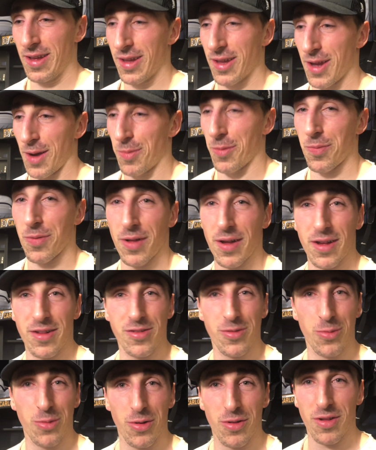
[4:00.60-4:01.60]
a couple
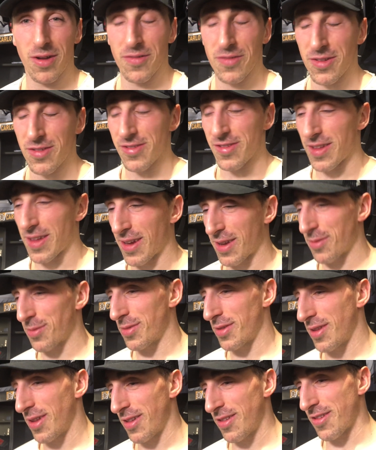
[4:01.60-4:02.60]
plays are rolled off your stick,
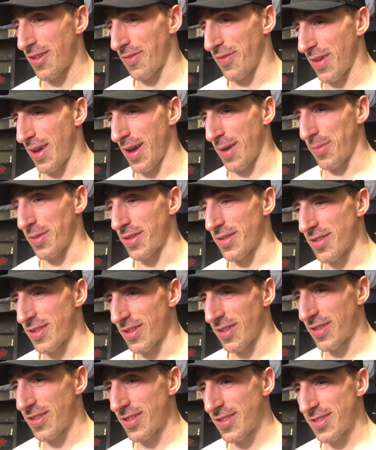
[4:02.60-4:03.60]
and that stuff happens.
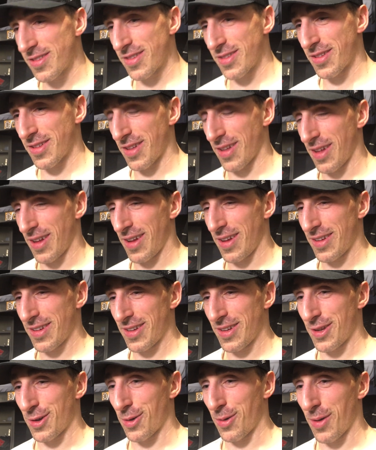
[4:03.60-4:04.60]
It's, uh,
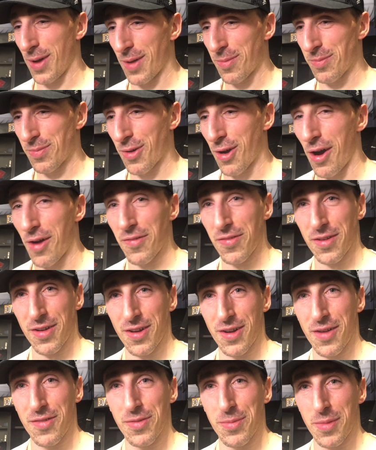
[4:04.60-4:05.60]
you know, I'm
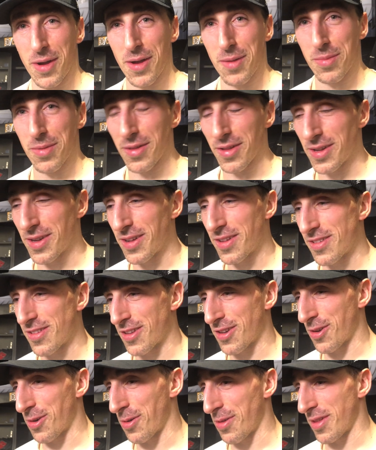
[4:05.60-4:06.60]
confident enough in my abilities
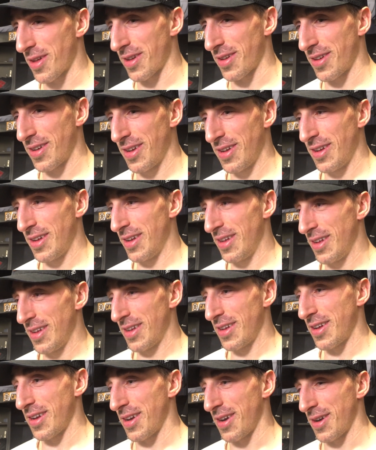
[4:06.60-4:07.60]
to know that.
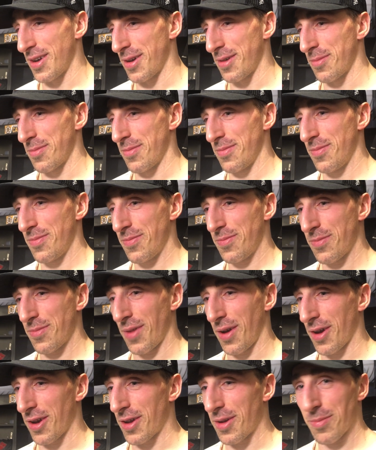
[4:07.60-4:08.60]
Um,
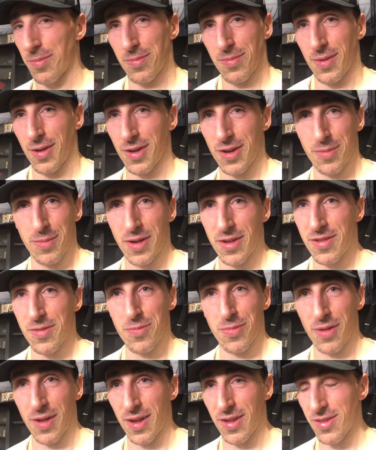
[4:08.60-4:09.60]
I'm gonna, I'm gonna make some
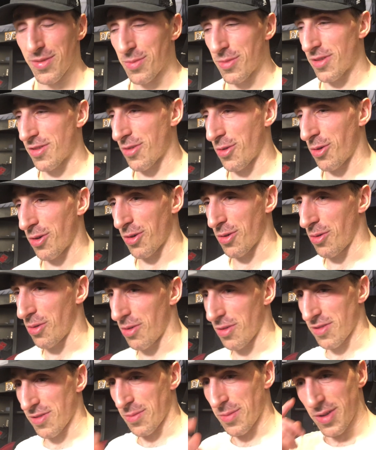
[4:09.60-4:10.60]
plays. I'm gonna score
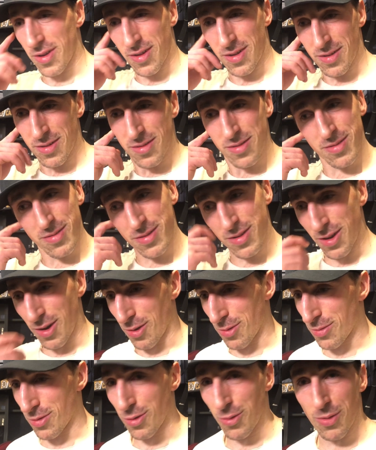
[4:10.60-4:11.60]
goals. I'm gonna, you
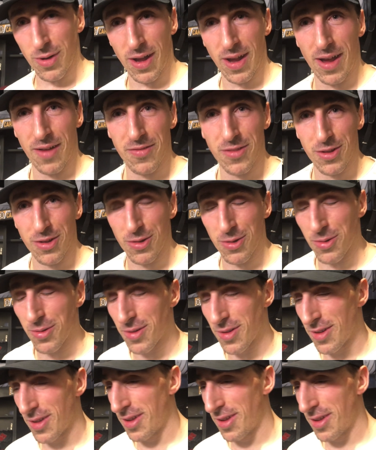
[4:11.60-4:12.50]
know, do what I have to do.